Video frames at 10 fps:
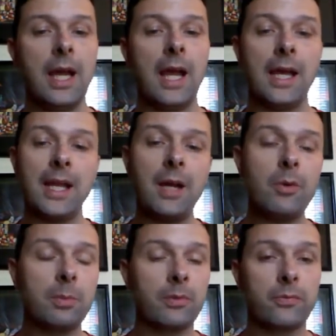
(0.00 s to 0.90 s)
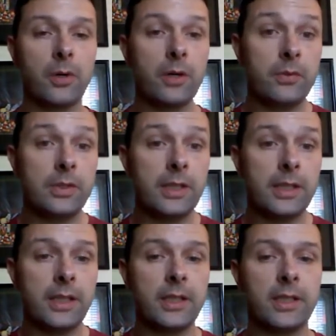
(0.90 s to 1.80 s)
and I would prefer if you did
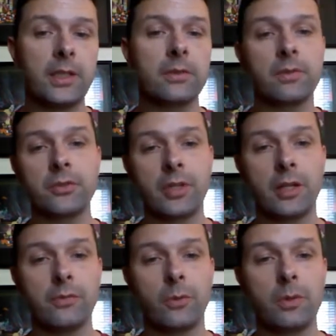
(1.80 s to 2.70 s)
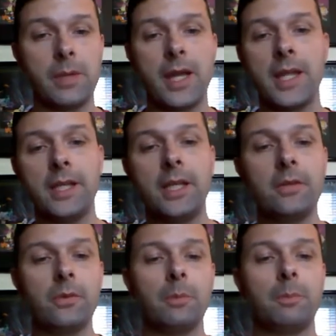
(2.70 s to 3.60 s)
it in an interval style format. An
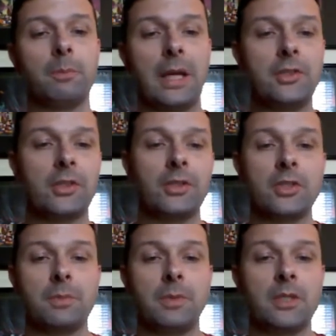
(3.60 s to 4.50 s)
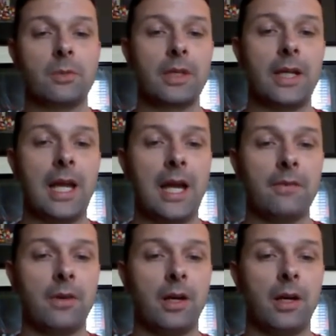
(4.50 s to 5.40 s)
interval basically just means we're going to
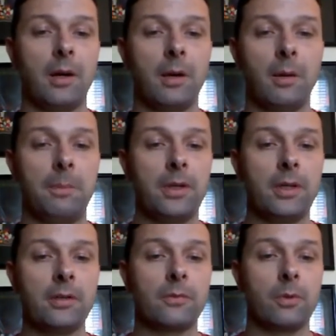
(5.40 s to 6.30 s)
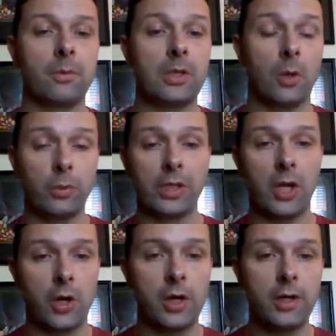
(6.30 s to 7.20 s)
have a period of where we go really
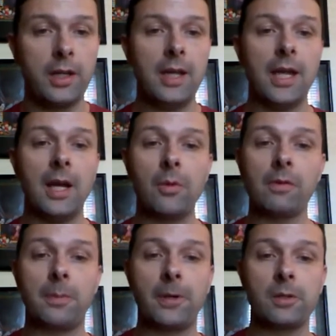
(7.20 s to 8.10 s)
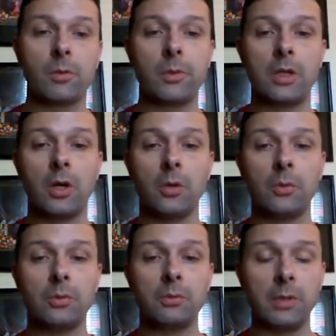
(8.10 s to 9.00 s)
hard, and we have a period where we
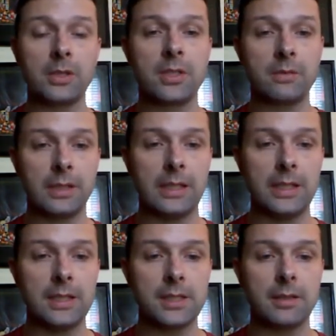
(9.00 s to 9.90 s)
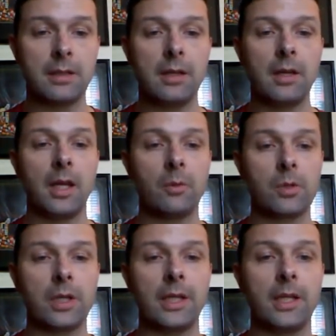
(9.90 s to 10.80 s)
go relatively easy. And
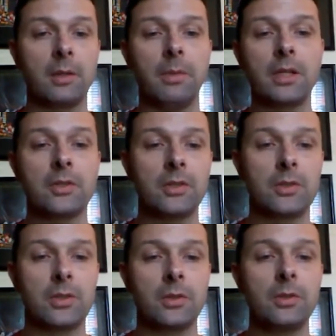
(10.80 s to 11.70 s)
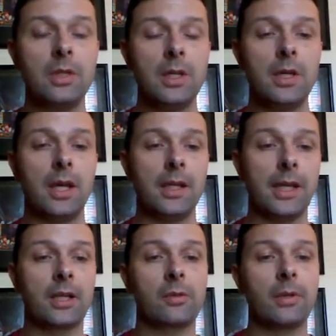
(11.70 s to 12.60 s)
we're going to intermix the two, and
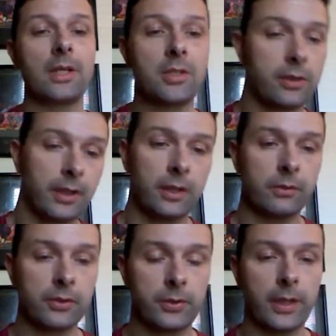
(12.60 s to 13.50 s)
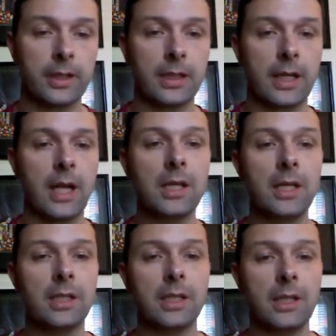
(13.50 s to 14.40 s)
that creates our interval training. And
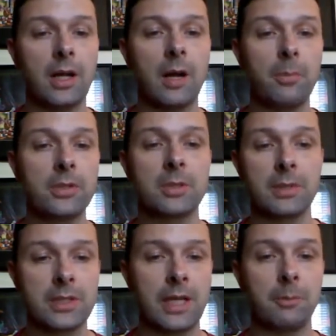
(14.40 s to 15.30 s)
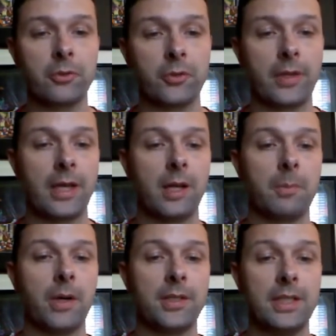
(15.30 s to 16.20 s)
I'll put some examples of that
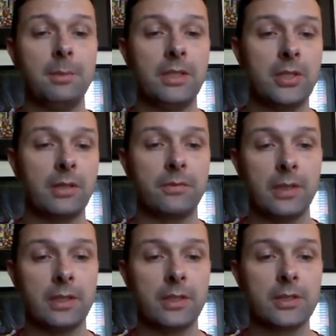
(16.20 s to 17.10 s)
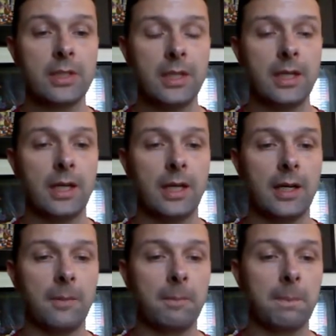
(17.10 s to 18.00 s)
up on DBJ Fitness
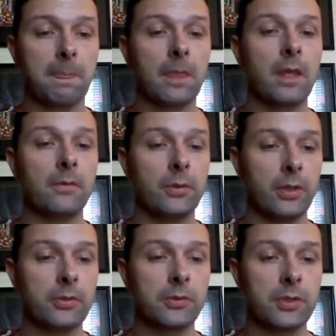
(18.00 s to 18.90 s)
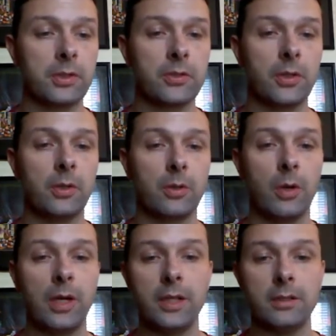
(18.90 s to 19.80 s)
if you're interested. So go
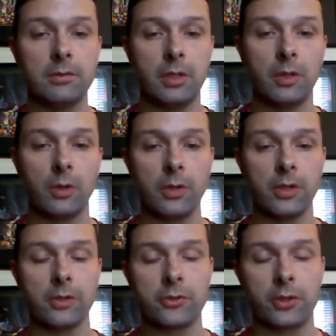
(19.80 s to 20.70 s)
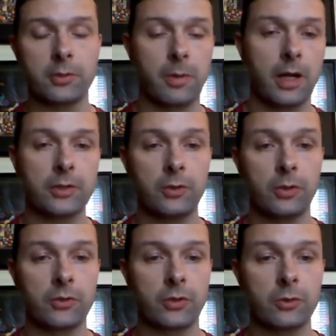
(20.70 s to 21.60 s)
ahead and go to the little search box and you
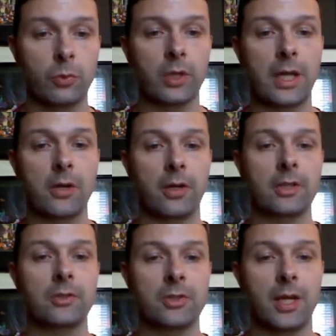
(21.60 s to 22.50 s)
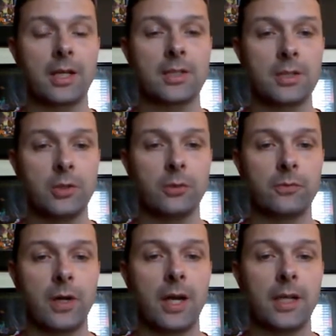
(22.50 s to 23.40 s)
can search workout or exercises, and you'll
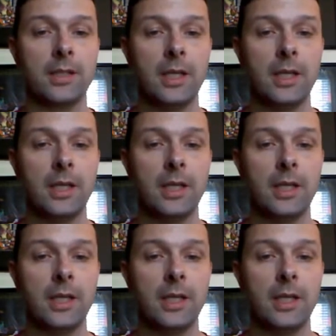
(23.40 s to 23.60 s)
find